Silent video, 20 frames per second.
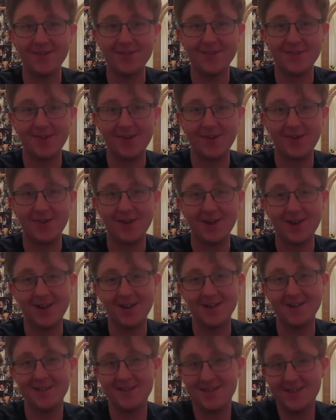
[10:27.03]

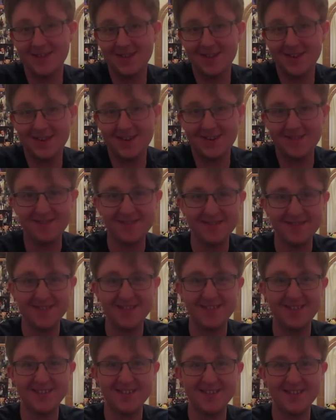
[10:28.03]
So, you know,
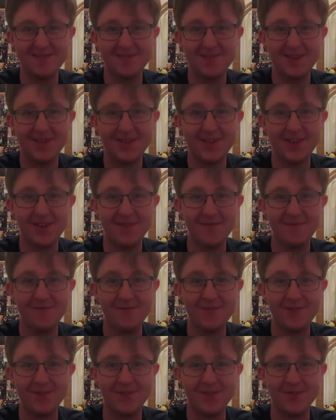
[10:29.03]
there's a little bit of that different
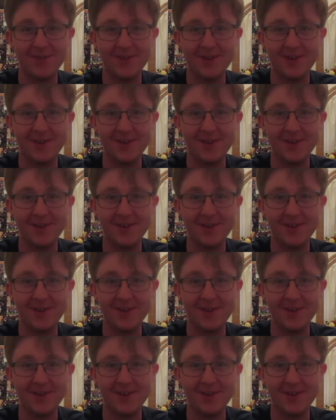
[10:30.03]
feel to it,